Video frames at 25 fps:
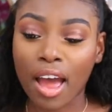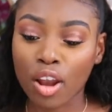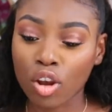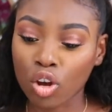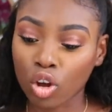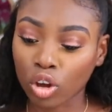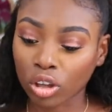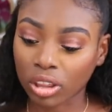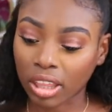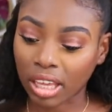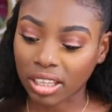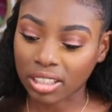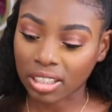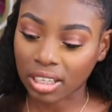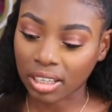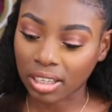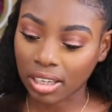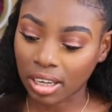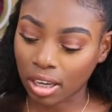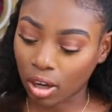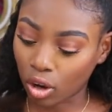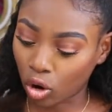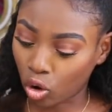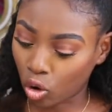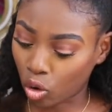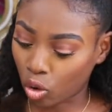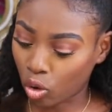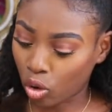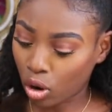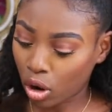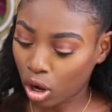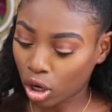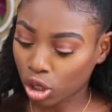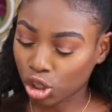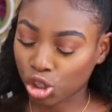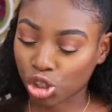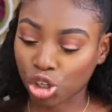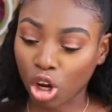And look, there's a
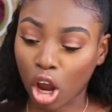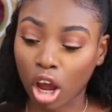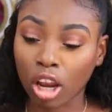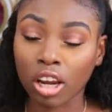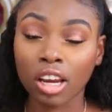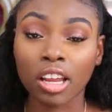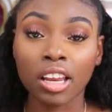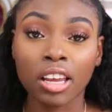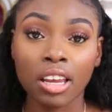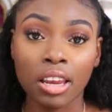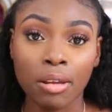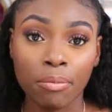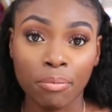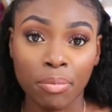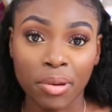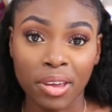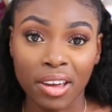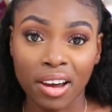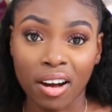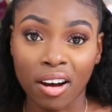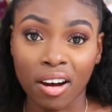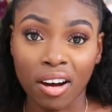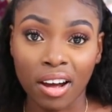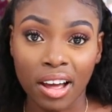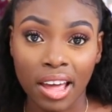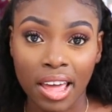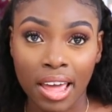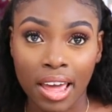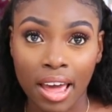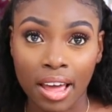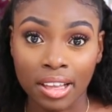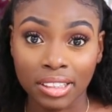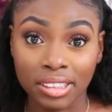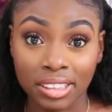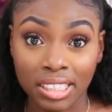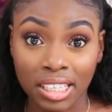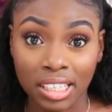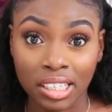little Charlotte Olympia
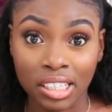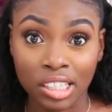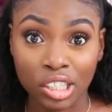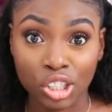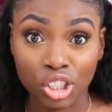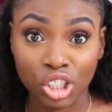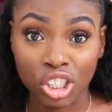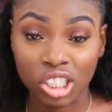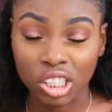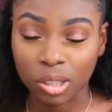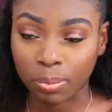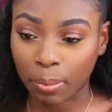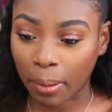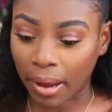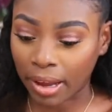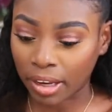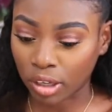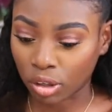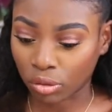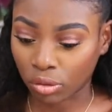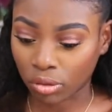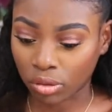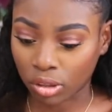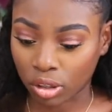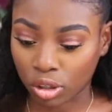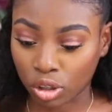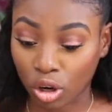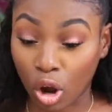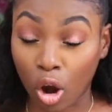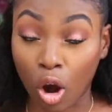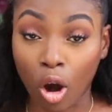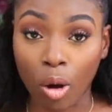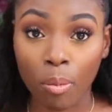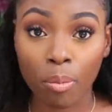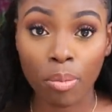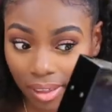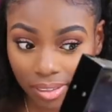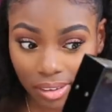signature spider on the
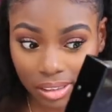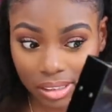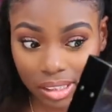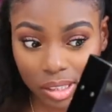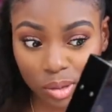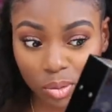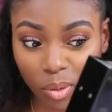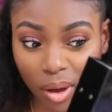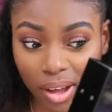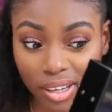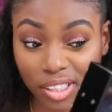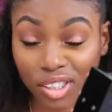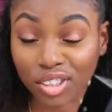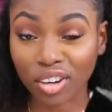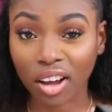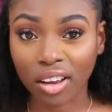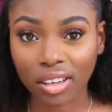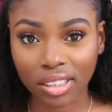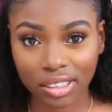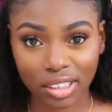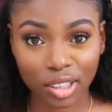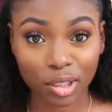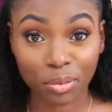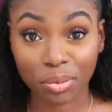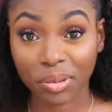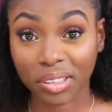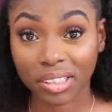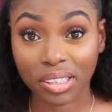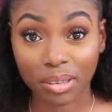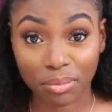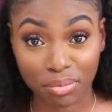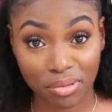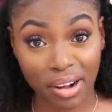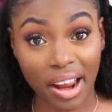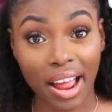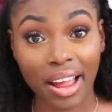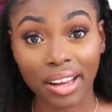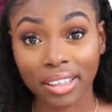top. And this is why Charlotte Tilbury is a
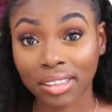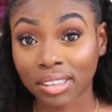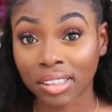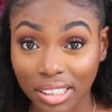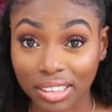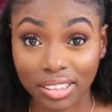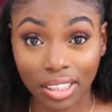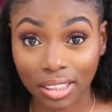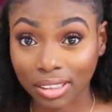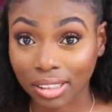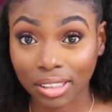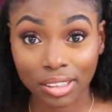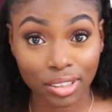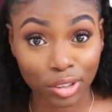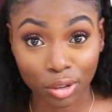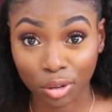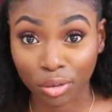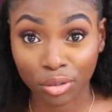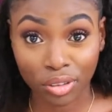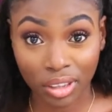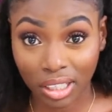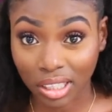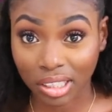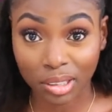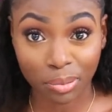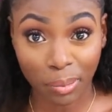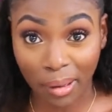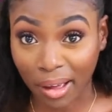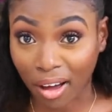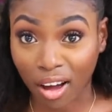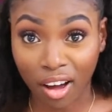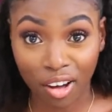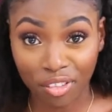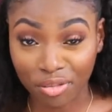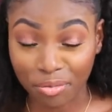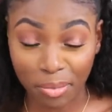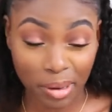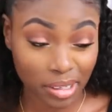brand. It doesn't do things by
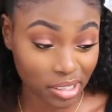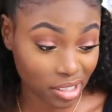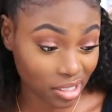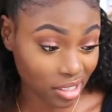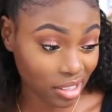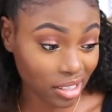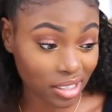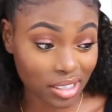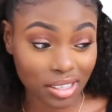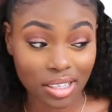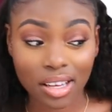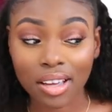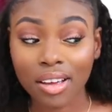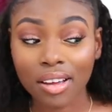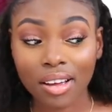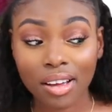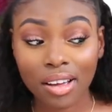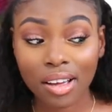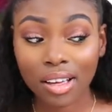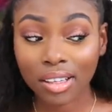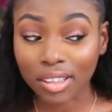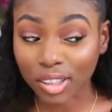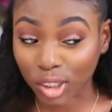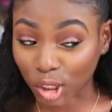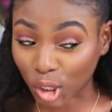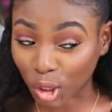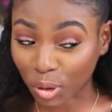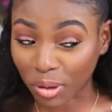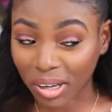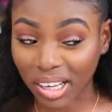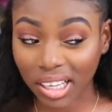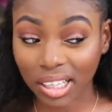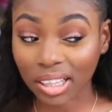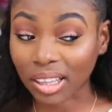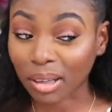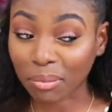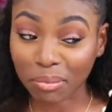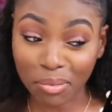half measures.
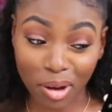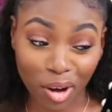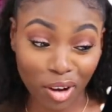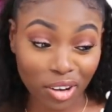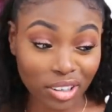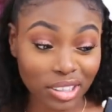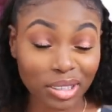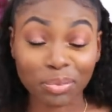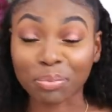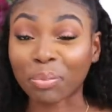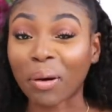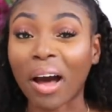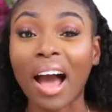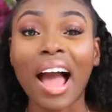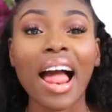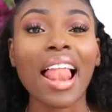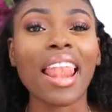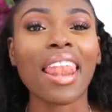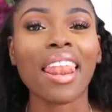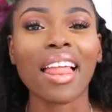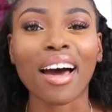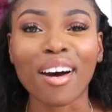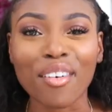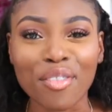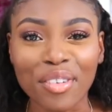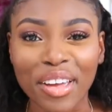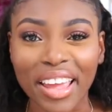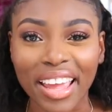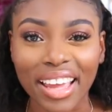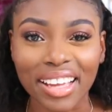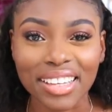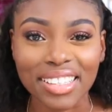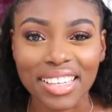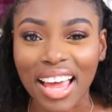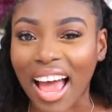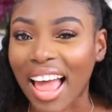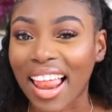Doing the most, but I love it.